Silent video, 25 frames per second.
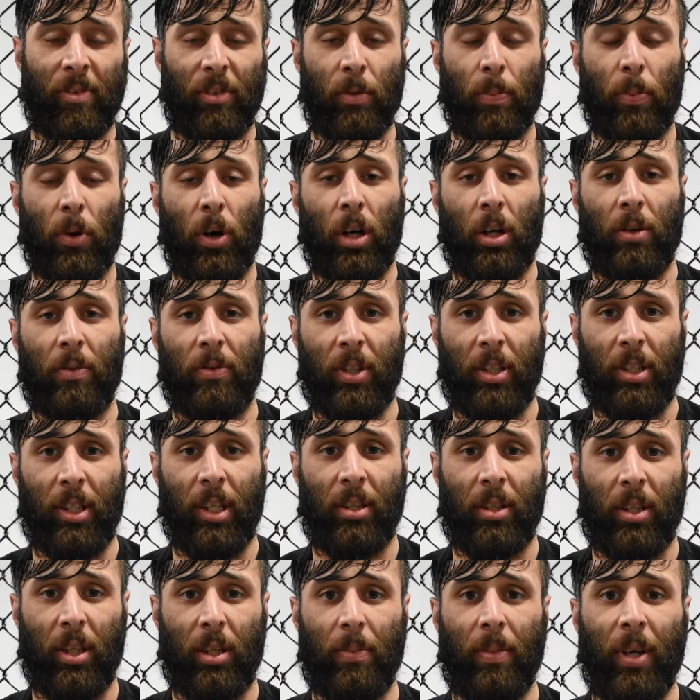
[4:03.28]
if you're part of his
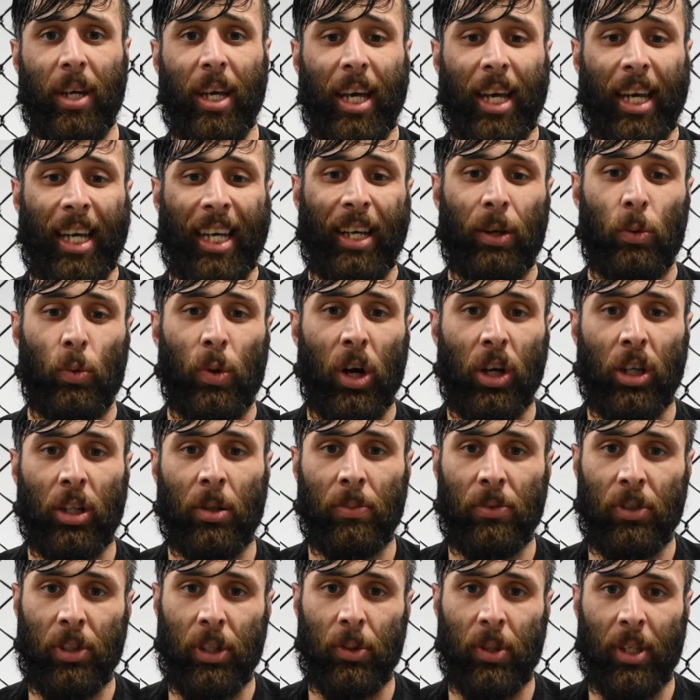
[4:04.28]
system, he
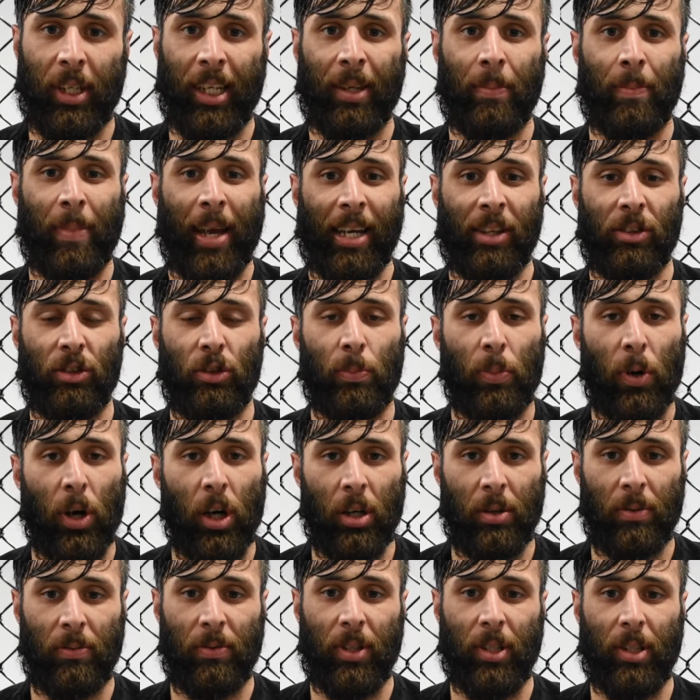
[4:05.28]
welcomes you and he makes you
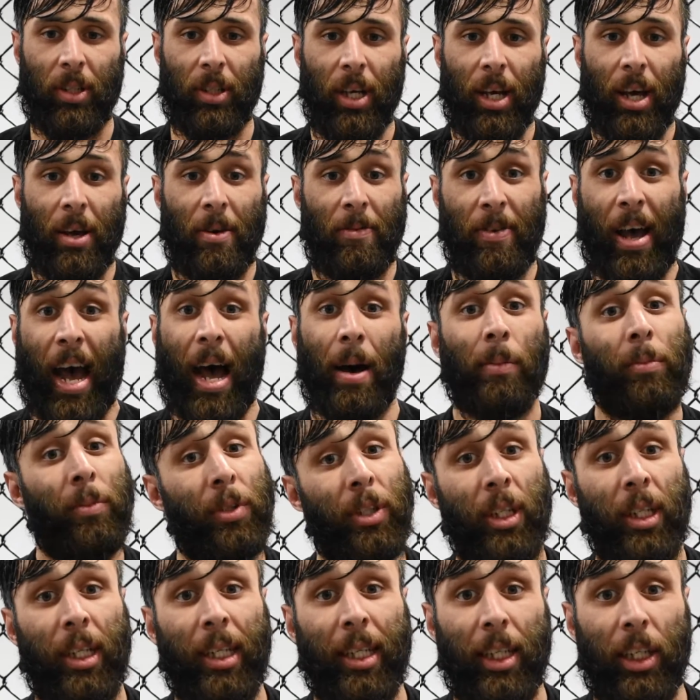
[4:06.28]
part of his
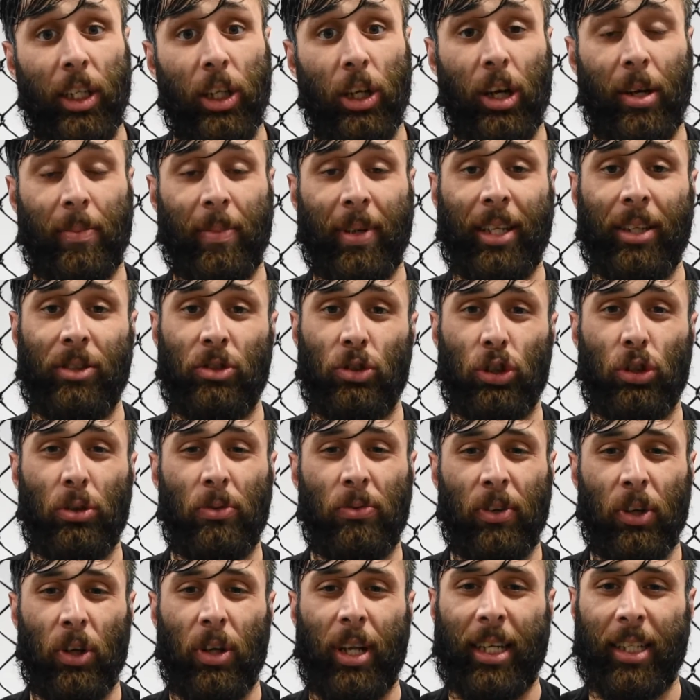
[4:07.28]
family, you know what I mean? So you
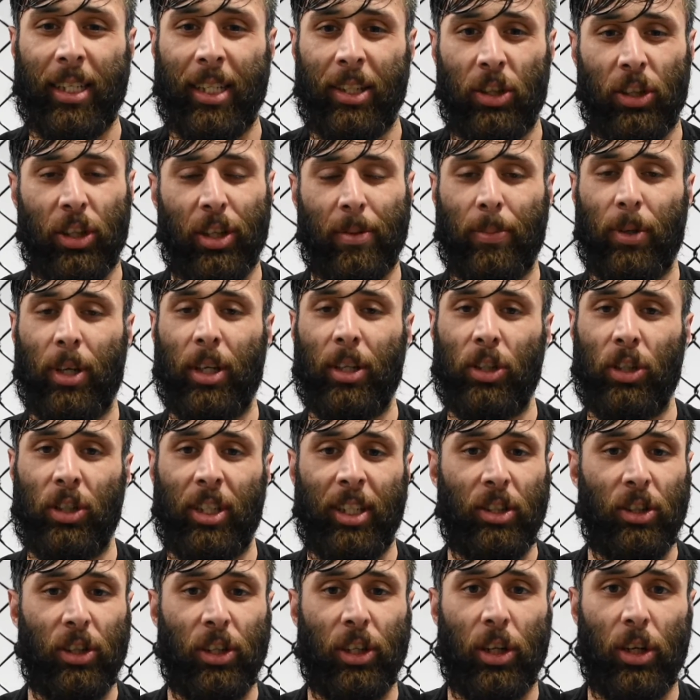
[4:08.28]
feel like these are your brothers,
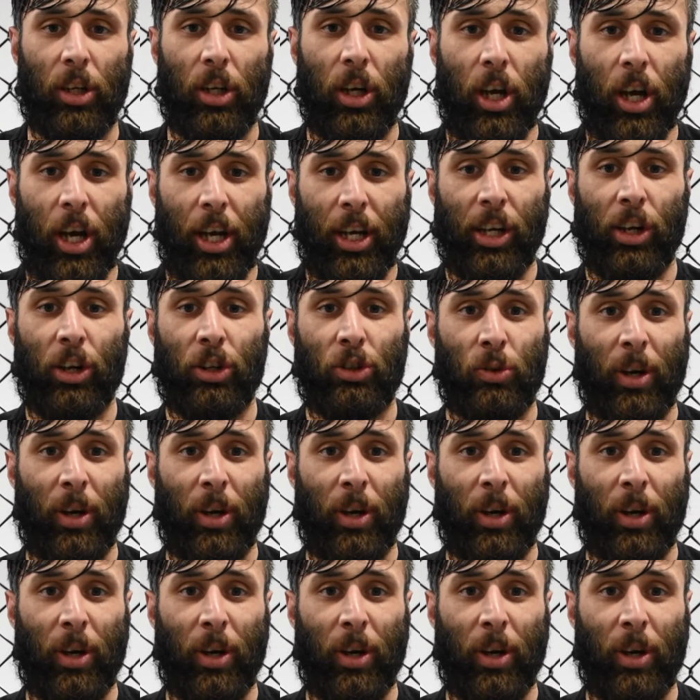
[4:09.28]
these are your, you know,